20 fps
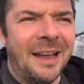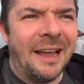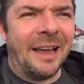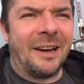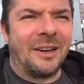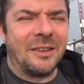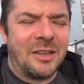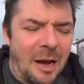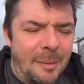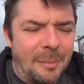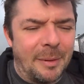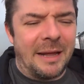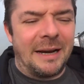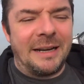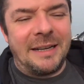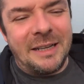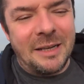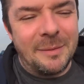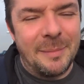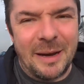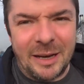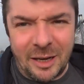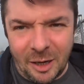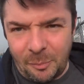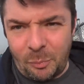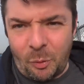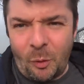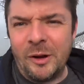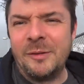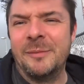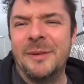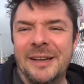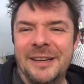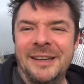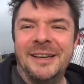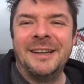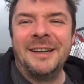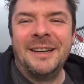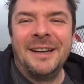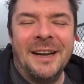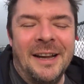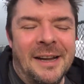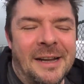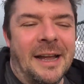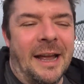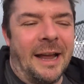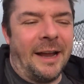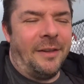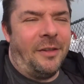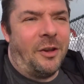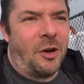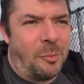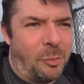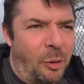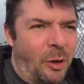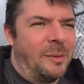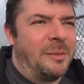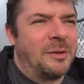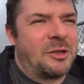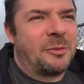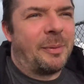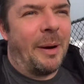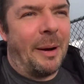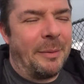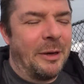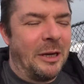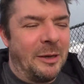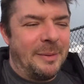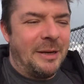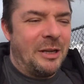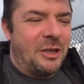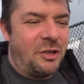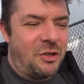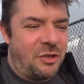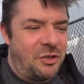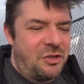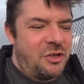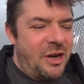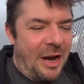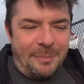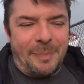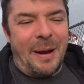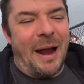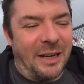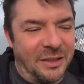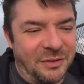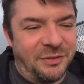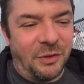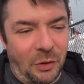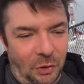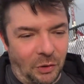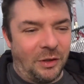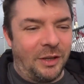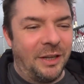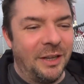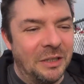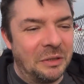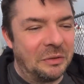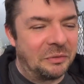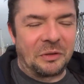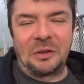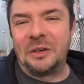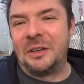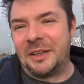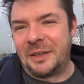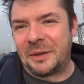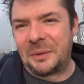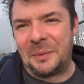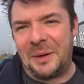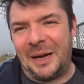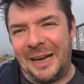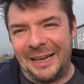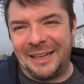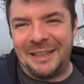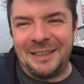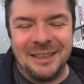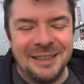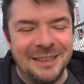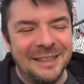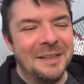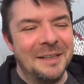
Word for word: And on top of that, I need to make an appointment, and their appointments are probably going to be jam-packed full for a little while.